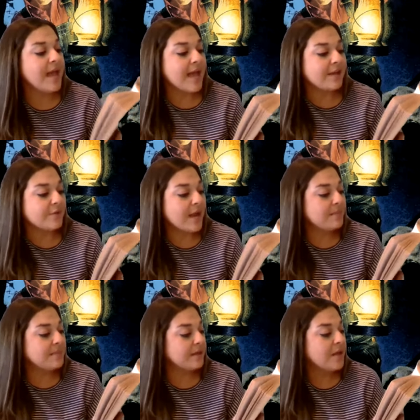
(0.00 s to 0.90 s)
I
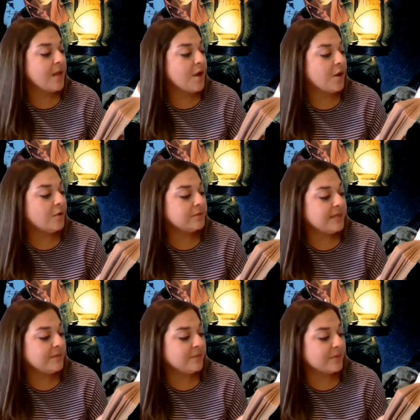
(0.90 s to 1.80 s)
grabbed it, holding
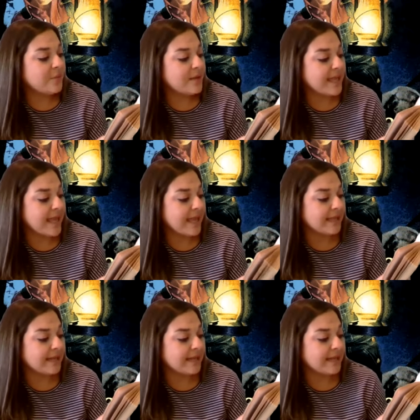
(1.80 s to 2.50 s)
it with one hand.